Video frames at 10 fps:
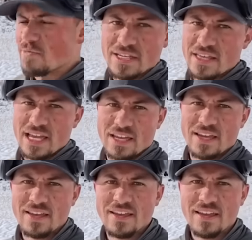
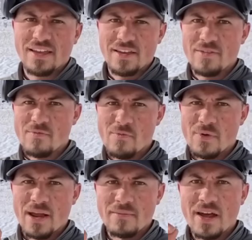rethink
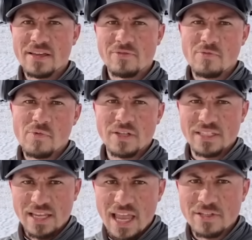when I'm hunting through
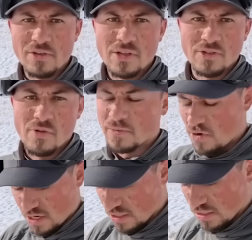woods and shooting through
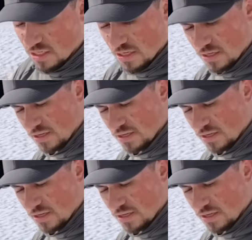obstructions.